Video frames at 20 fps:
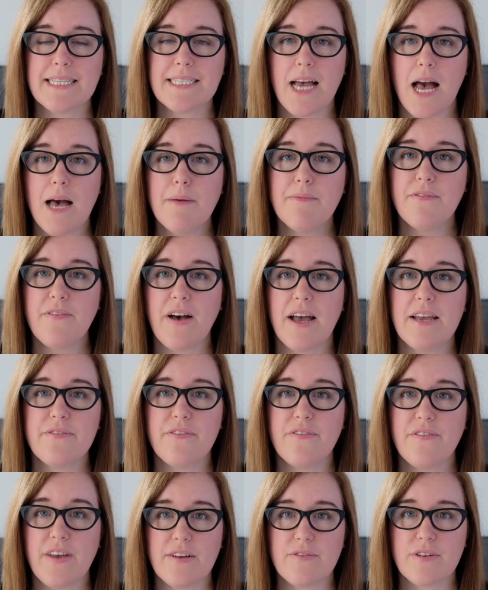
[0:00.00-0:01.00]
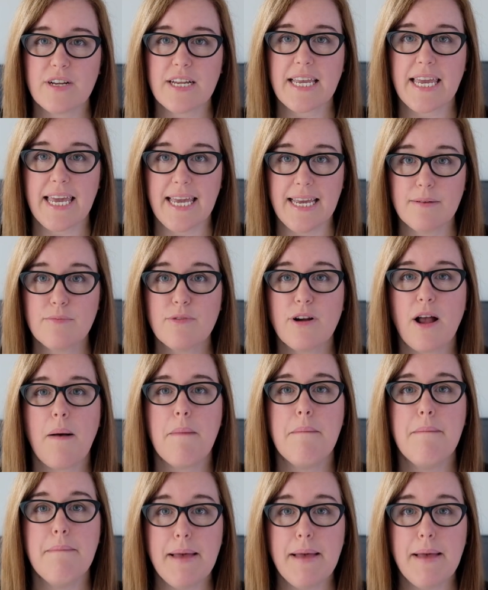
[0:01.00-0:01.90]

top 5 favorite camera